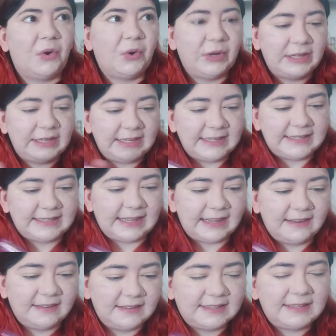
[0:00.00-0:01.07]
oily
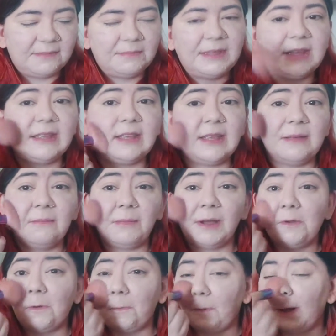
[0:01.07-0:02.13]
skin and something, it
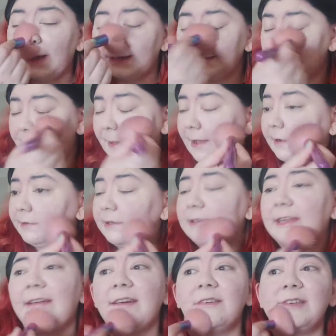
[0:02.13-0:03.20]
might not work to powder
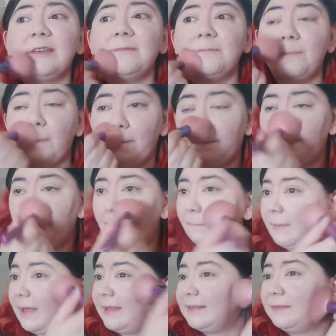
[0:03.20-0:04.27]
down
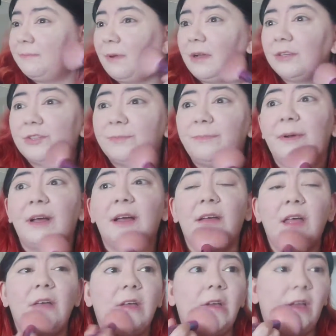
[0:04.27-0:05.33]
as much, but
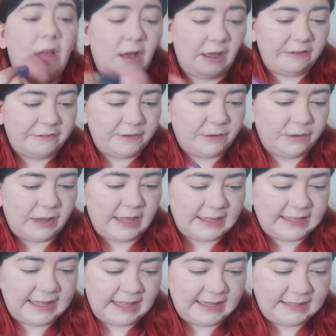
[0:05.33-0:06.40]
I feel
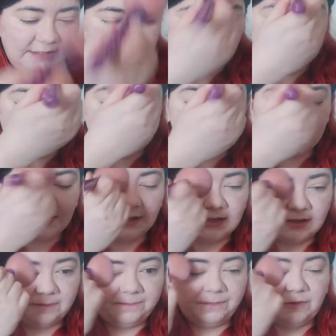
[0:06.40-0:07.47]
like it is good
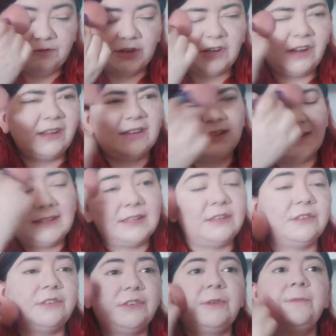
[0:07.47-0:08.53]
to, regardless
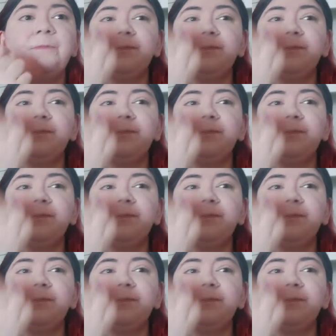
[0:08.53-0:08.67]
of,